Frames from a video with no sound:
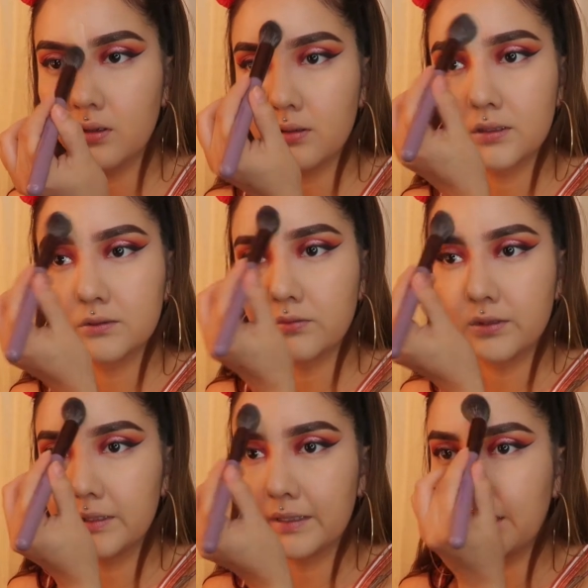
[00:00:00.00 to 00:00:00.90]
And this
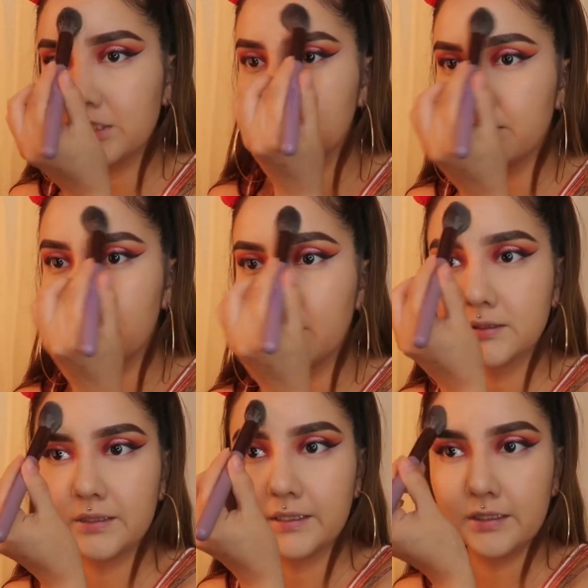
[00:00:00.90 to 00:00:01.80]
really like just
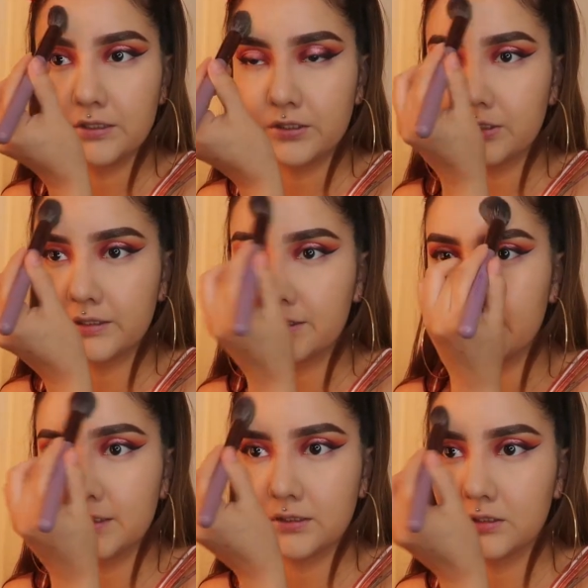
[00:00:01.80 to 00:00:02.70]
melts it into your
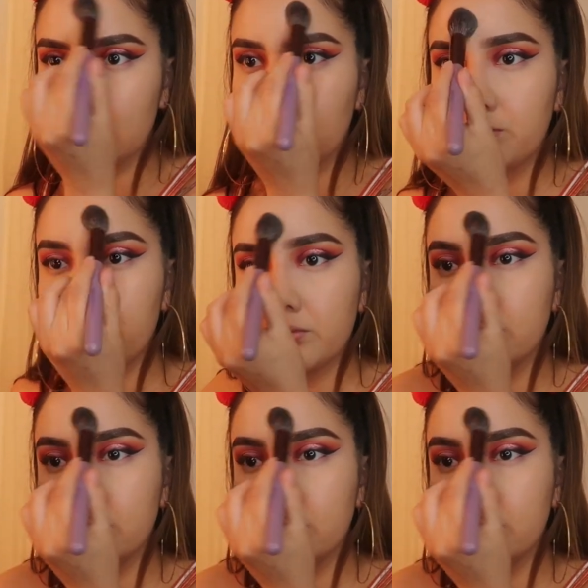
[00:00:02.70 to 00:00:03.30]
skin so